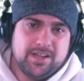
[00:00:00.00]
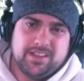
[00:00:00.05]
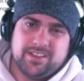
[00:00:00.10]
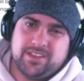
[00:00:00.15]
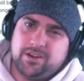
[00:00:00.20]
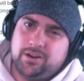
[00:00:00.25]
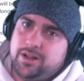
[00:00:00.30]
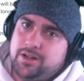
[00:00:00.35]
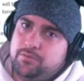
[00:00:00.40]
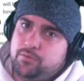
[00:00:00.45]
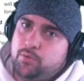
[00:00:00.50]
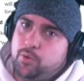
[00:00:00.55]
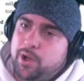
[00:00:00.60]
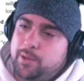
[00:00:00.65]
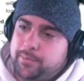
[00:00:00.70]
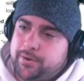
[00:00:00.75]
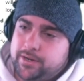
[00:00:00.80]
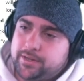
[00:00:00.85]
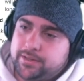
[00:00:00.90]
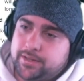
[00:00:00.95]
They don't have a
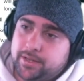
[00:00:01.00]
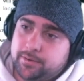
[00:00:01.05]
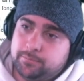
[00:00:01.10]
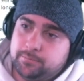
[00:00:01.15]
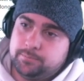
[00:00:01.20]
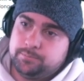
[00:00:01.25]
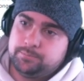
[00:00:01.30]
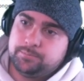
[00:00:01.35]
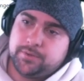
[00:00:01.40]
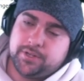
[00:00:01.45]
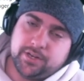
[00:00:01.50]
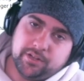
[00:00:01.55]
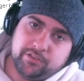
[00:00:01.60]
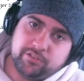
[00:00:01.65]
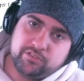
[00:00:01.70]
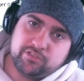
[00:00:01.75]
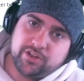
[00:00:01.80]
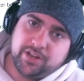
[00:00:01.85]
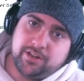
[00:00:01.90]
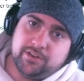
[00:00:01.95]
weapon in them in
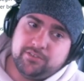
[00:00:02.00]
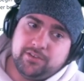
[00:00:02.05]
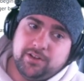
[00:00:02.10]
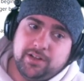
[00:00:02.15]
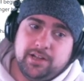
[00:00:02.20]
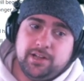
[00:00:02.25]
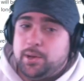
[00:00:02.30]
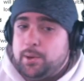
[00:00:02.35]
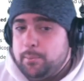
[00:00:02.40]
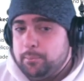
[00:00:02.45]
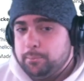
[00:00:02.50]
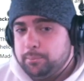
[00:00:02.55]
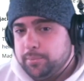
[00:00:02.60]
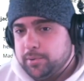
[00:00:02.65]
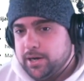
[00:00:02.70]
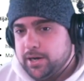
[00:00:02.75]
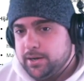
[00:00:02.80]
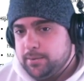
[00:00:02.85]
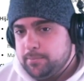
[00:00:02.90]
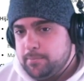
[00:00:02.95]
exchange,
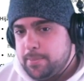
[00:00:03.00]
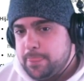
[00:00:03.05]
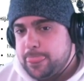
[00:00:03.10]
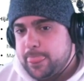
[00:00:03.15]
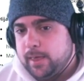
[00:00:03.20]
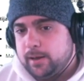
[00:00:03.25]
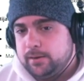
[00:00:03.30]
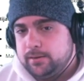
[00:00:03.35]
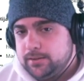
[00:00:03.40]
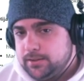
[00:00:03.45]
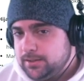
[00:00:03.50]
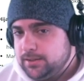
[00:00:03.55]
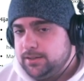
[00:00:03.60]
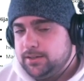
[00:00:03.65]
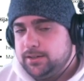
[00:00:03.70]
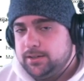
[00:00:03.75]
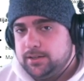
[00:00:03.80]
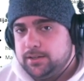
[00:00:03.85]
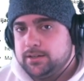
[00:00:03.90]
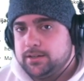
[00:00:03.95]
but
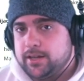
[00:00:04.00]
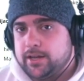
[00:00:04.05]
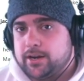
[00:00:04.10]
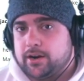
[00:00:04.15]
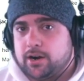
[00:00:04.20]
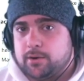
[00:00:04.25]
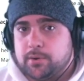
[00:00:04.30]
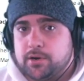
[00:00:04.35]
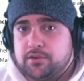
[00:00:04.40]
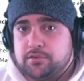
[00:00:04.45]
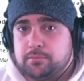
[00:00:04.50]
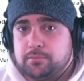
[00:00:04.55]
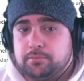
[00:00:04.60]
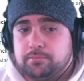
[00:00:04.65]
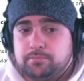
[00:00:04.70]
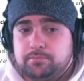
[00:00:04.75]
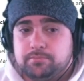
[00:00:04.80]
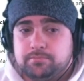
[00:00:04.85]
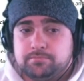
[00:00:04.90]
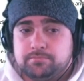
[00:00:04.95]
that armor is
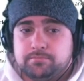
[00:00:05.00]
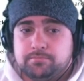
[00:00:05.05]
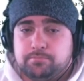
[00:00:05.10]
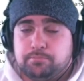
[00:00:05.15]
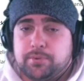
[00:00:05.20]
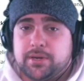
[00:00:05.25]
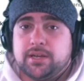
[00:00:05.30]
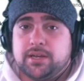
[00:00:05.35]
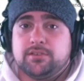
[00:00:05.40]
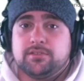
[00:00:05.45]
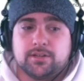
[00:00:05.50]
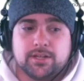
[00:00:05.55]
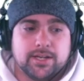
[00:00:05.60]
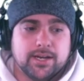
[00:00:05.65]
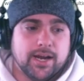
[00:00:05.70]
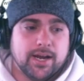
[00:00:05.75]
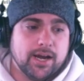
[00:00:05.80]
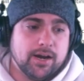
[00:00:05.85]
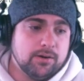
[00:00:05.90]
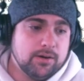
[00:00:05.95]
beastly
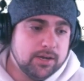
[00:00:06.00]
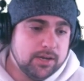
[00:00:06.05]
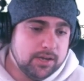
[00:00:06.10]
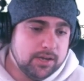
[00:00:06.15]
now.